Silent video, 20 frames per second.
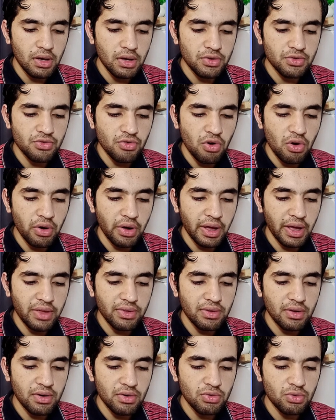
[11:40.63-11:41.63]
a strong
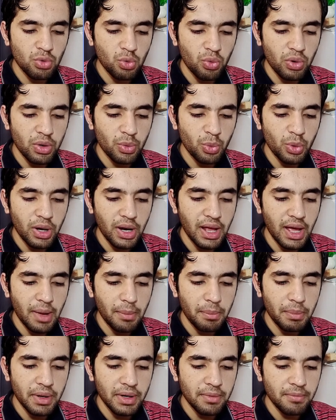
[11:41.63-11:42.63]
acid. So what will
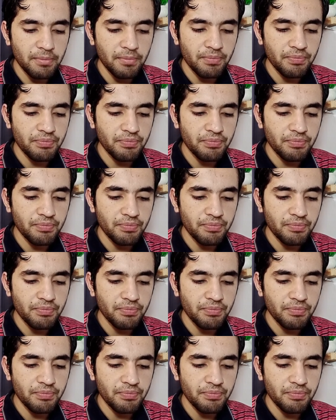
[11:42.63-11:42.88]
happen?